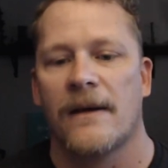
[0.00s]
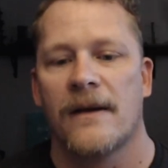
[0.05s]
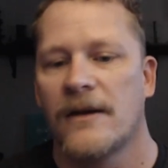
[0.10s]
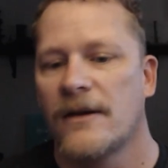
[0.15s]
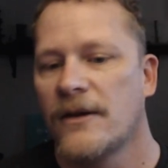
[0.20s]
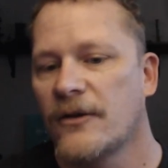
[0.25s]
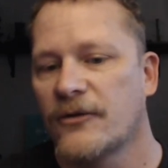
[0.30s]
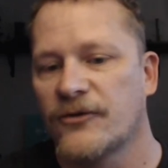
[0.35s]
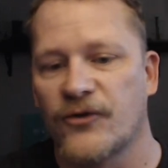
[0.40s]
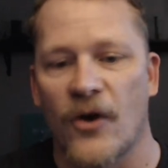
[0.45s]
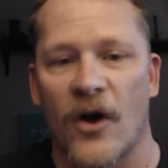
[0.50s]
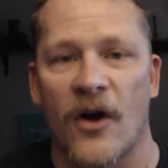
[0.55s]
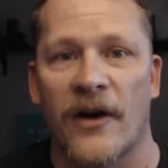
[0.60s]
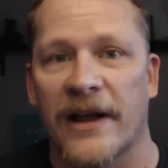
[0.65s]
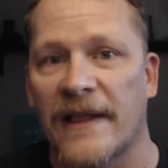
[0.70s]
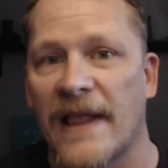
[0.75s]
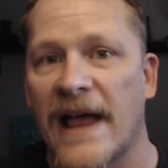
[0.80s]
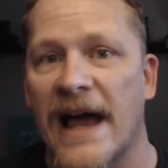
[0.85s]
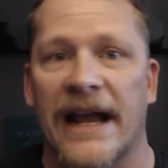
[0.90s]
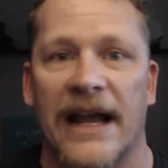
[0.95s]
You're drawing
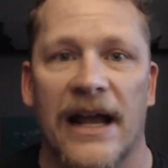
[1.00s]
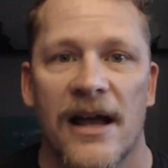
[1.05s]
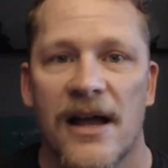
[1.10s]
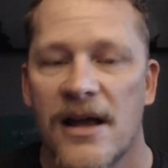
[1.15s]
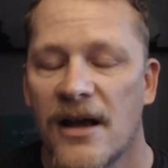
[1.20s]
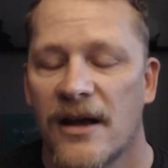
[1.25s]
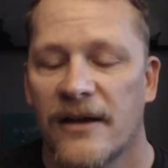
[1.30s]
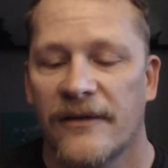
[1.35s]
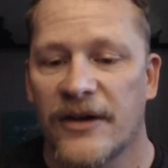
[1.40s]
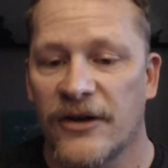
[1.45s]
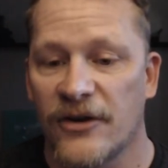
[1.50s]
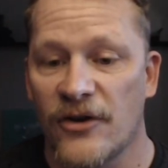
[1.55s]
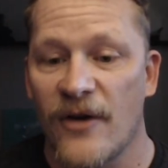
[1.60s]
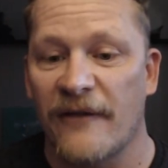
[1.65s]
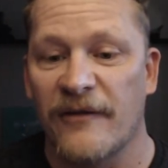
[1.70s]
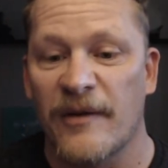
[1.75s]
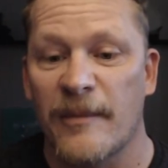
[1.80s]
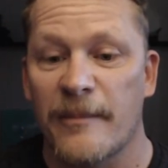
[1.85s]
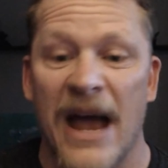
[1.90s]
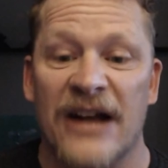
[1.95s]
like that you have
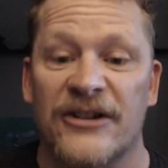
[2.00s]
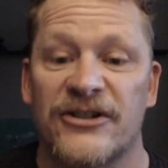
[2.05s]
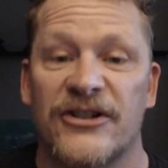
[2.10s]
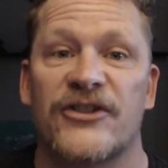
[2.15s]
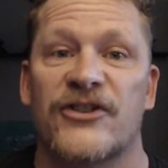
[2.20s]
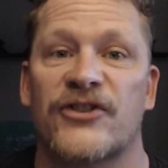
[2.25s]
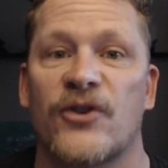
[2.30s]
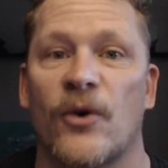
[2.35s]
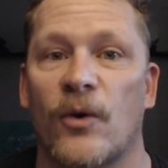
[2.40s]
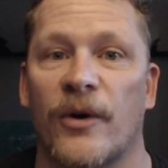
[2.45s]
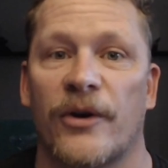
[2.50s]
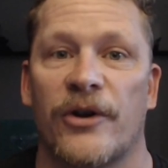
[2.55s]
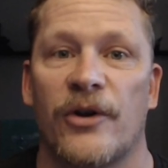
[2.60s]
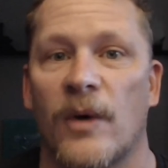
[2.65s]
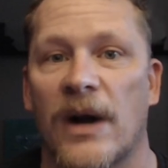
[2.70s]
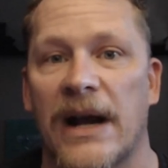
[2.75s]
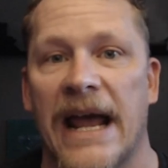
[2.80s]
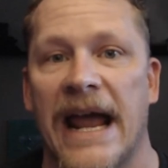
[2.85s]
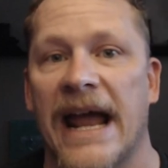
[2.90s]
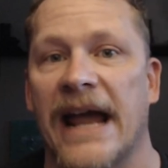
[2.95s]
a magic sword you
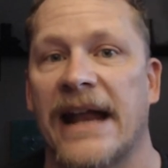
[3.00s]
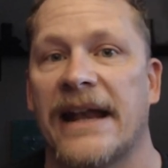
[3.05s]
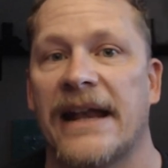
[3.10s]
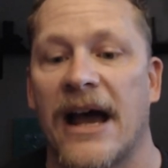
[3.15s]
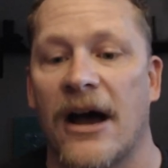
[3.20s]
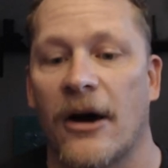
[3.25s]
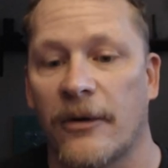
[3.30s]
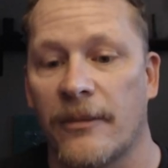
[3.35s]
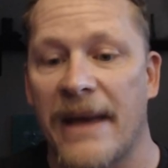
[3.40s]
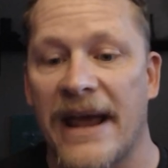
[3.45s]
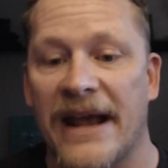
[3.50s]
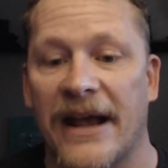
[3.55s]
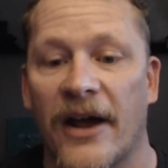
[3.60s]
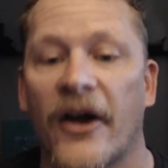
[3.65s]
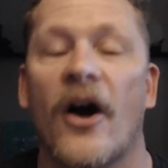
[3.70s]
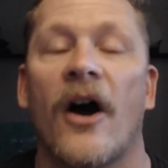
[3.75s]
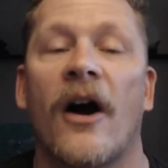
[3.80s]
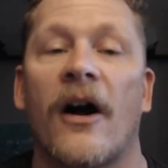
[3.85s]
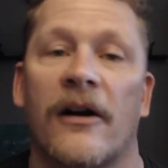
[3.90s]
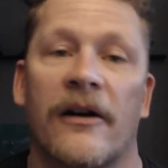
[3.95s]
want to hand out and make a
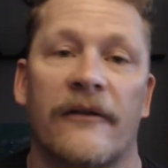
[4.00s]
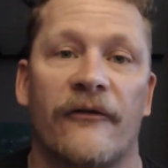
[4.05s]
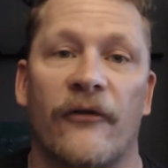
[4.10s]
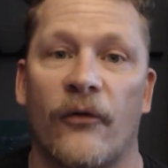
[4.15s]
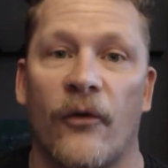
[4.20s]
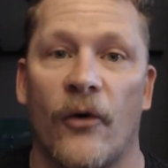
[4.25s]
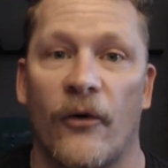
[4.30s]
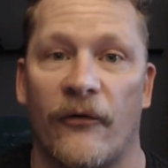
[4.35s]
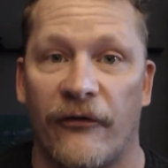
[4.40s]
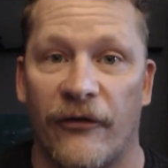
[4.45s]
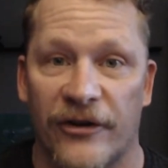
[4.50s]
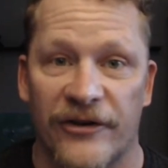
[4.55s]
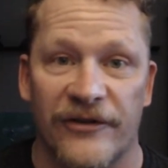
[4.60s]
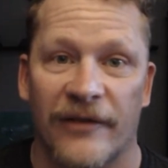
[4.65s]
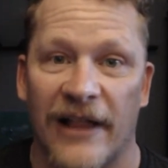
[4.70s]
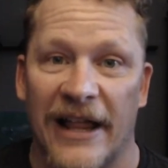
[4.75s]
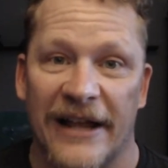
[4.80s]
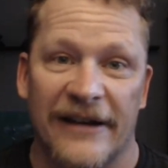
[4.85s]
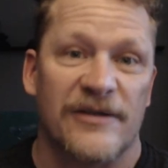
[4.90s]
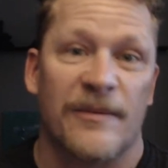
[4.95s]
card for, for
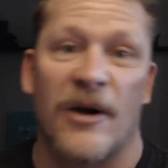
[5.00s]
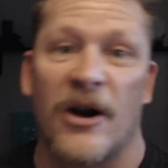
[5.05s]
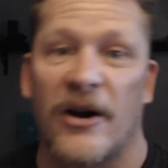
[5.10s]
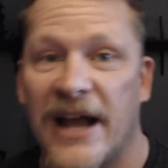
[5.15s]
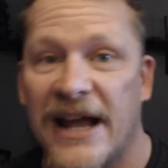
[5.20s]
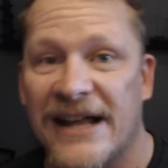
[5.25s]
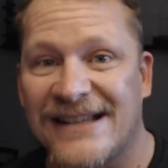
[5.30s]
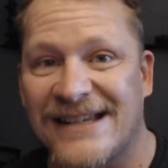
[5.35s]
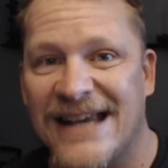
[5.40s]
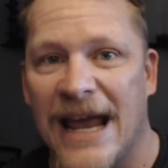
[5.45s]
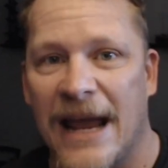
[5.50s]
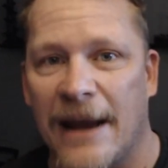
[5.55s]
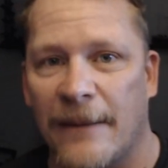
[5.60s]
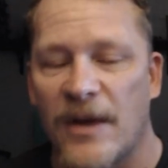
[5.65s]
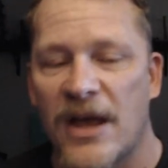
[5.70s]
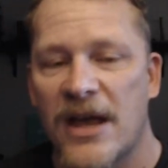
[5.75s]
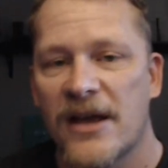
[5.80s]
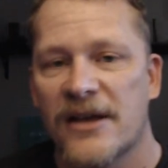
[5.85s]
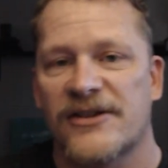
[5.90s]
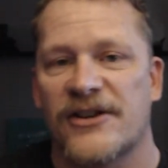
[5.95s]
like tomorrow night's game.
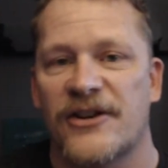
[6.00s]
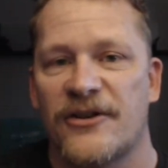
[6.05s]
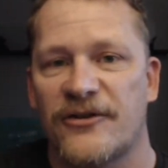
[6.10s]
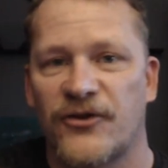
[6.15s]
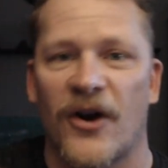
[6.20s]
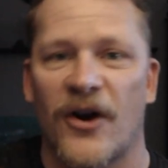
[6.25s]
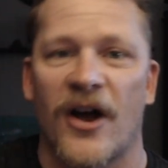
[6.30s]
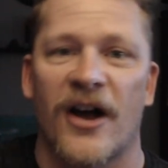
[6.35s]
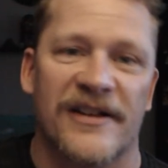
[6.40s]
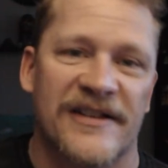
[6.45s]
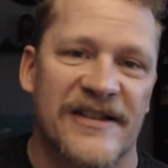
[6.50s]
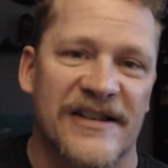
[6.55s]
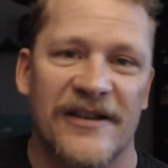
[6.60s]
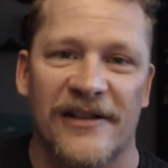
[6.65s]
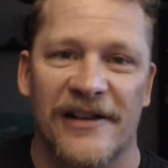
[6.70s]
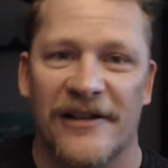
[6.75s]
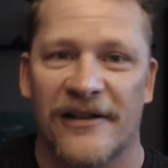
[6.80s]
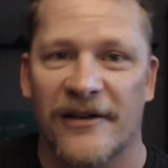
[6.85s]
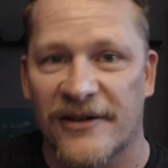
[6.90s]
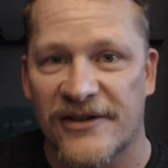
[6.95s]
So you draw a silly
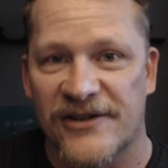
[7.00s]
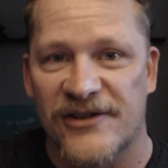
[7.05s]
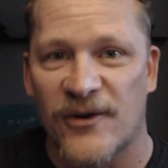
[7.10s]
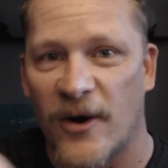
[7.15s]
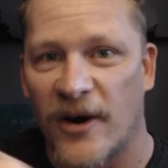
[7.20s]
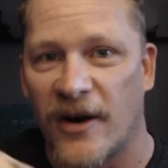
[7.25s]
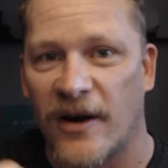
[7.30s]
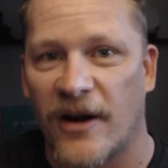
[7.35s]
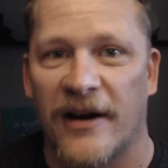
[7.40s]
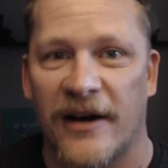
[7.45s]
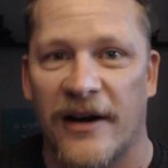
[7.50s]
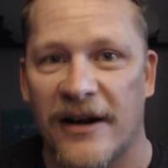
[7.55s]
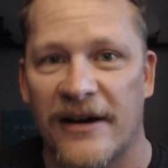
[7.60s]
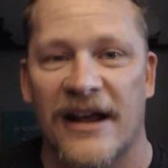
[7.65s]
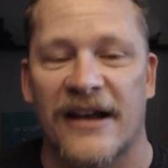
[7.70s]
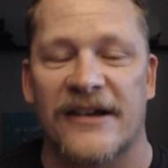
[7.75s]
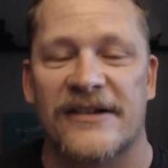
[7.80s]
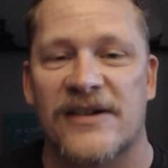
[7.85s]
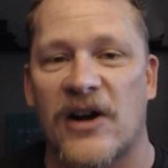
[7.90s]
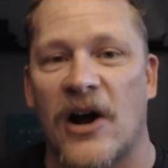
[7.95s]
little sword on an
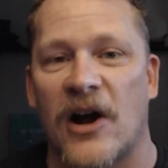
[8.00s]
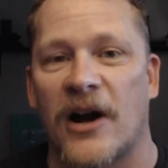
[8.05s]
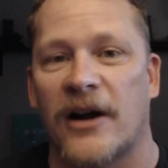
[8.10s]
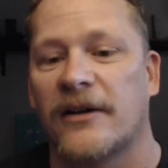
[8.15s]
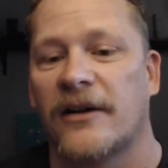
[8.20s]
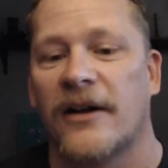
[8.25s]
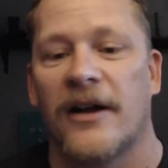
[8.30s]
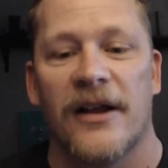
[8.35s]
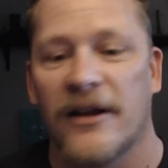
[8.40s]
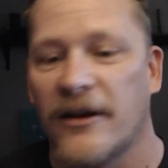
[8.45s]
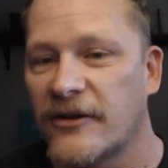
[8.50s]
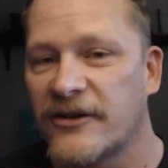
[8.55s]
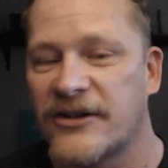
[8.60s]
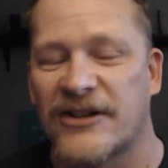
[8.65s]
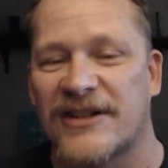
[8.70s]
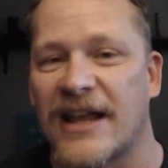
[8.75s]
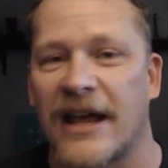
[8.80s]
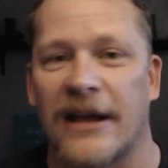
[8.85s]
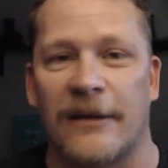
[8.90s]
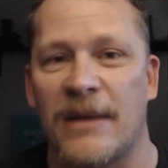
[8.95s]
index card. You're just
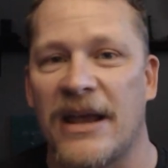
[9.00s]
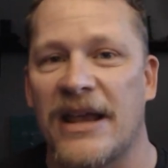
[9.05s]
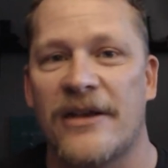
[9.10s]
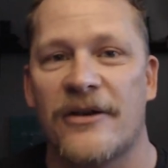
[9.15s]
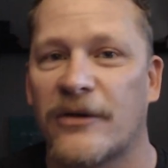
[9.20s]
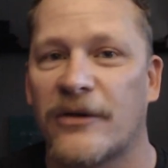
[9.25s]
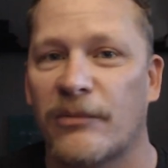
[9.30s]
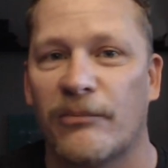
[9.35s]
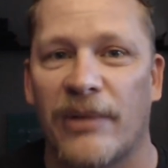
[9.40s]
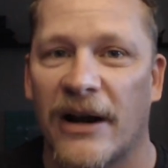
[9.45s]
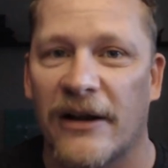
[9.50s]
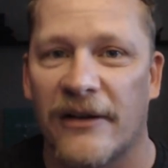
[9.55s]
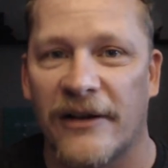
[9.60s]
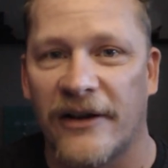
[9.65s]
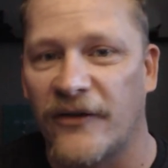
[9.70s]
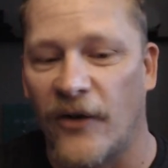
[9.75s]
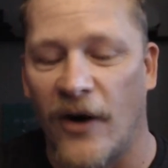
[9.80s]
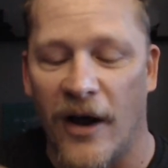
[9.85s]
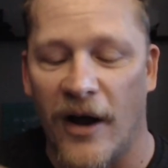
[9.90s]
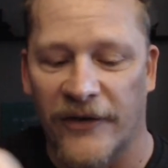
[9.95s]
like me, you can barely
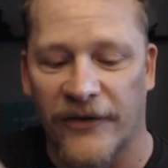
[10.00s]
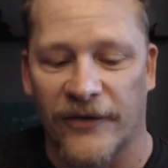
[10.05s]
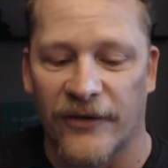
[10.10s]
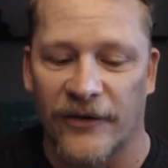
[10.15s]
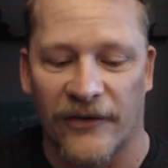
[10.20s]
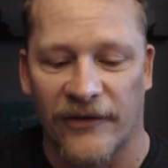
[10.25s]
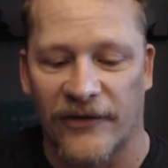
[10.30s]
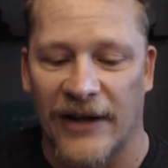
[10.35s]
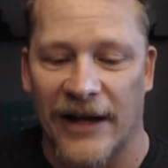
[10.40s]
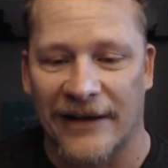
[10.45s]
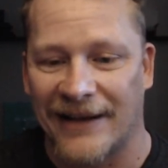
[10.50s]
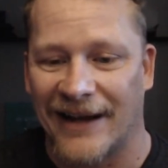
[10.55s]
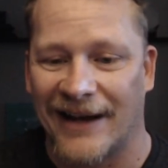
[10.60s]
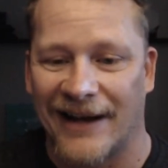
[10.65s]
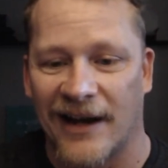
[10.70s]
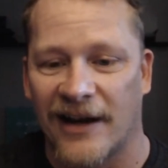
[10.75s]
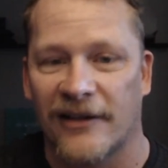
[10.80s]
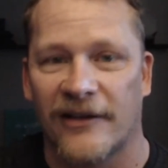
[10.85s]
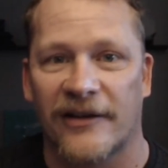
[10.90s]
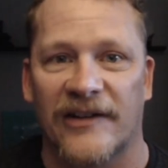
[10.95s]
draw, so you're just like, that
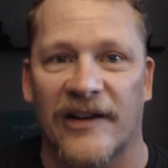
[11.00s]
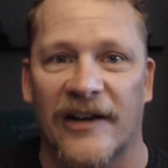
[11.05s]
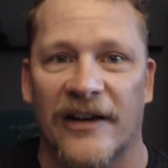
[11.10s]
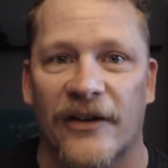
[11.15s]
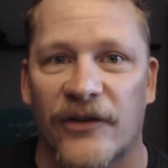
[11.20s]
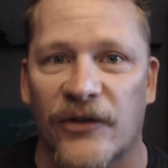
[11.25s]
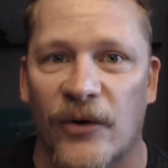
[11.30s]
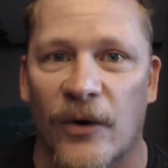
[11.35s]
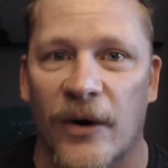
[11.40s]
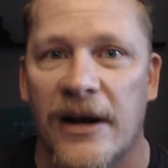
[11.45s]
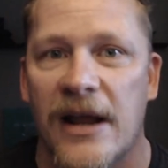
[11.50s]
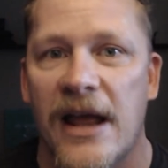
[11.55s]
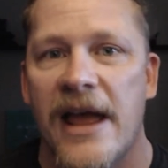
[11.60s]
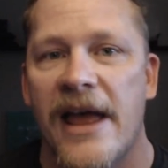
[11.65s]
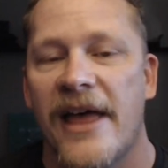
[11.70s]
kind of looks like a sword.